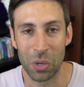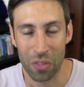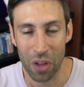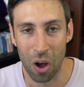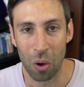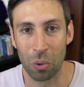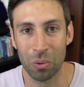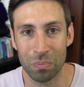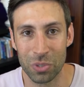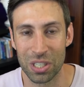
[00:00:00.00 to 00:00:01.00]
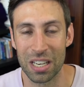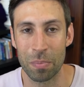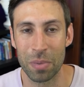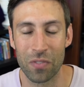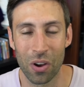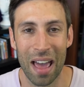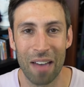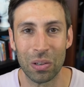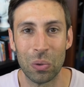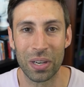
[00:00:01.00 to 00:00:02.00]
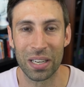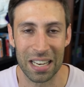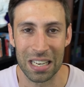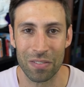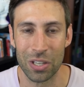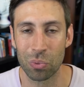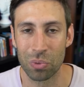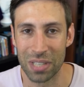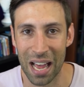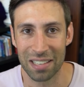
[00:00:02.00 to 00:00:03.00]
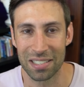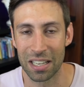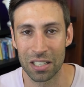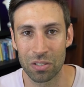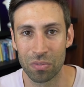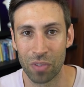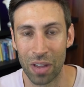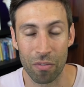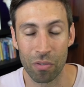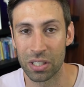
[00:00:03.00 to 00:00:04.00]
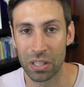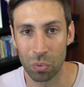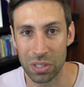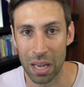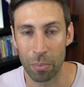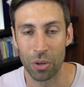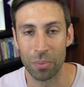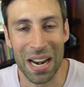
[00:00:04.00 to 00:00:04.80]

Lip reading: the whole city, but you've got to have a look at individual data sets for every single suburb.